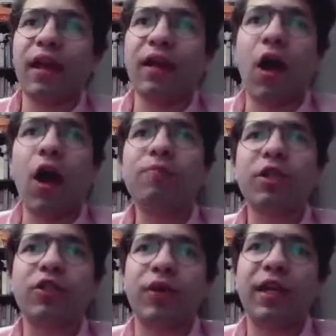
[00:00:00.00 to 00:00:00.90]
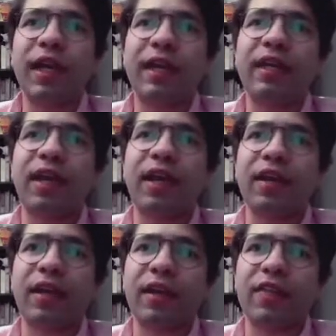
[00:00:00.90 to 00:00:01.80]
an object radiating
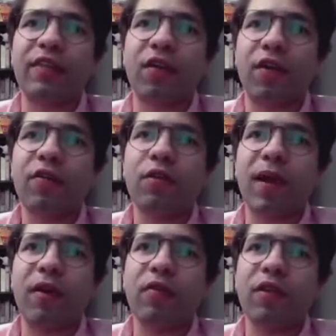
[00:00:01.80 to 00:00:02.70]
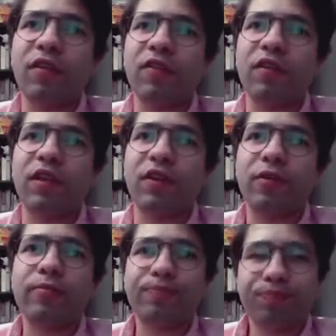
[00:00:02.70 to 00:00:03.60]
light, like a star in the background that you see
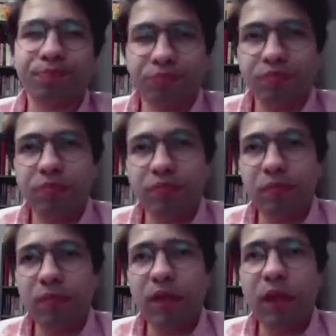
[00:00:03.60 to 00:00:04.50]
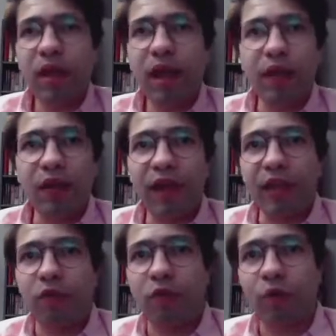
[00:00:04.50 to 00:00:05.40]
here, and the
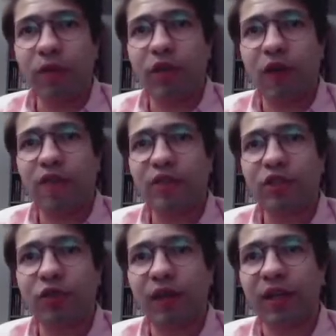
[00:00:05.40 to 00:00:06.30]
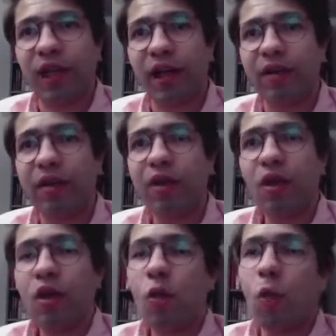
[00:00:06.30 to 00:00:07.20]
light, you know, normally travels in a straight line,
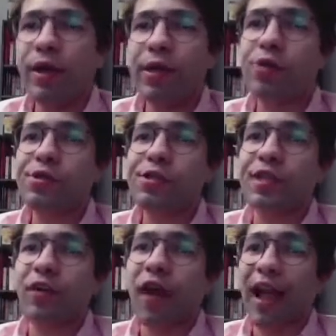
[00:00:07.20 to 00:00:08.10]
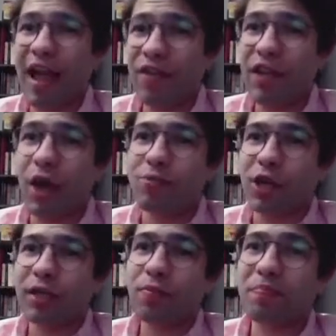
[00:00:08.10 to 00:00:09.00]
when it goes near a heavy
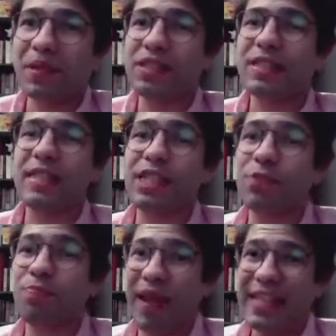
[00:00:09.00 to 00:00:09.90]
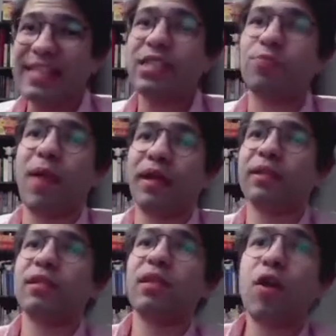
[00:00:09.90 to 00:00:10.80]
object, because the space is
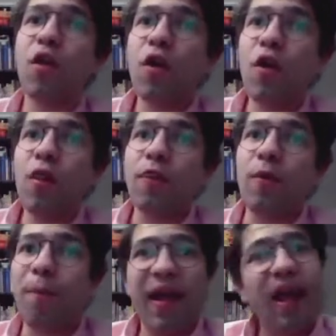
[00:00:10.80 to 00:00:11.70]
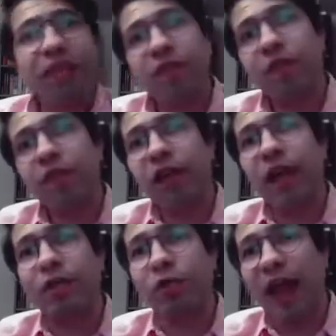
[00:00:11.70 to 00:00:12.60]
bent, the path of the
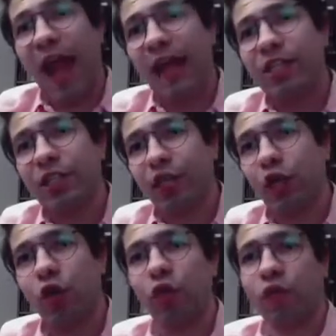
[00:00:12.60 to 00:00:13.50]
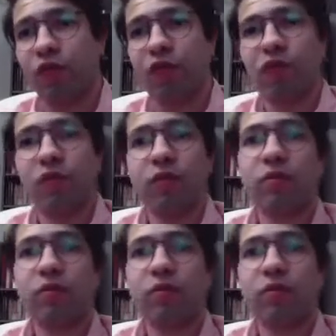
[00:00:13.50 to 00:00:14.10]
light will actually curve.